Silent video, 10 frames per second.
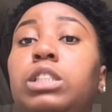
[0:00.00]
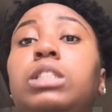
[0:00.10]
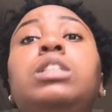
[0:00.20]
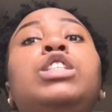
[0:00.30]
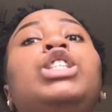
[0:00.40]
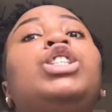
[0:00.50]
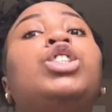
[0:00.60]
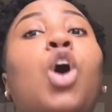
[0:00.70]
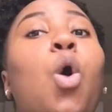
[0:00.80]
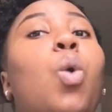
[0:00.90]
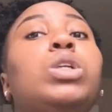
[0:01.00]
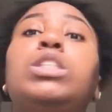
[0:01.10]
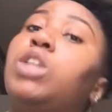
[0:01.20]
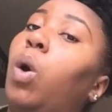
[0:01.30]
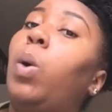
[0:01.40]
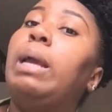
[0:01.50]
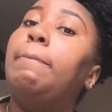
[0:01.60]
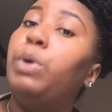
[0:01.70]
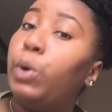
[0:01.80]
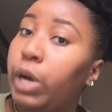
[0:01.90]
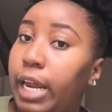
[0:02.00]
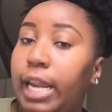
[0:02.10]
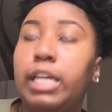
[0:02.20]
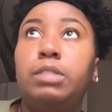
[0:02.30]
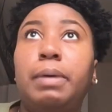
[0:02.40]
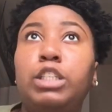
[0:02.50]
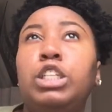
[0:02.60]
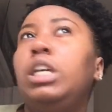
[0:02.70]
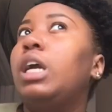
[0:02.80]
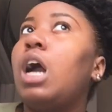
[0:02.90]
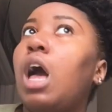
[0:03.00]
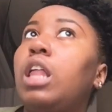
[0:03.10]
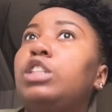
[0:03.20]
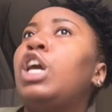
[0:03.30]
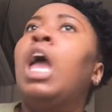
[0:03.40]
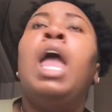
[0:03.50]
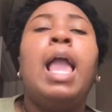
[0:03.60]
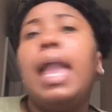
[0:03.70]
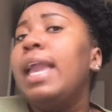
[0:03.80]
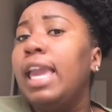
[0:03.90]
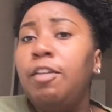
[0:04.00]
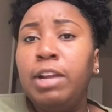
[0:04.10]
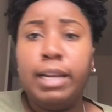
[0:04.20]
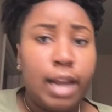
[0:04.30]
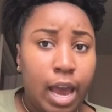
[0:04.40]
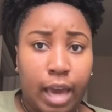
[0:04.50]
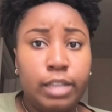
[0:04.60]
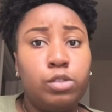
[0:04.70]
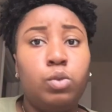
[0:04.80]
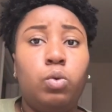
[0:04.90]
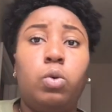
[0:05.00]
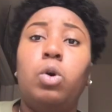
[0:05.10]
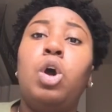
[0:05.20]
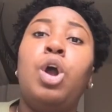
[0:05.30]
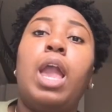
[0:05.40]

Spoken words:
This is so important, especially in college and even in high school.